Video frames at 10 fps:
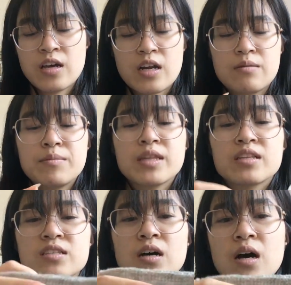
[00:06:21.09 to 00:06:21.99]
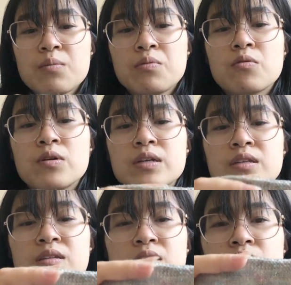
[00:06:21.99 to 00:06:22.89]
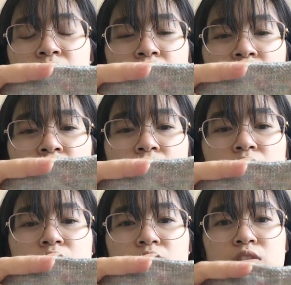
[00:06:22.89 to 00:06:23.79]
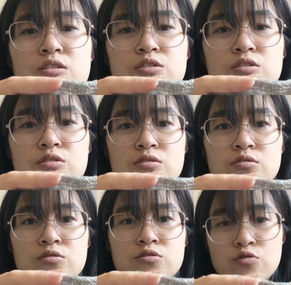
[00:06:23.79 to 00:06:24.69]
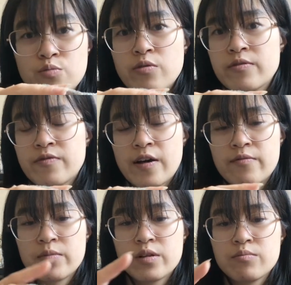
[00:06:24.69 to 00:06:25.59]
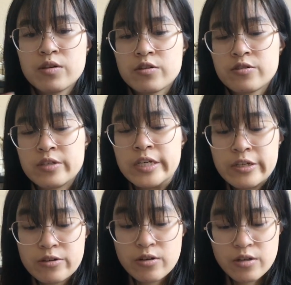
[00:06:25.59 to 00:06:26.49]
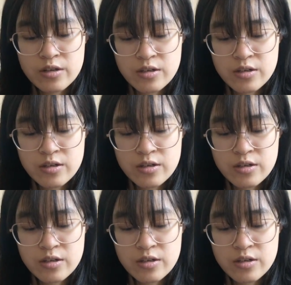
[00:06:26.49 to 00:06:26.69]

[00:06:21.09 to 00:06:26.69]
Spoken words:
and I knit the top one on a 2.5mm needle.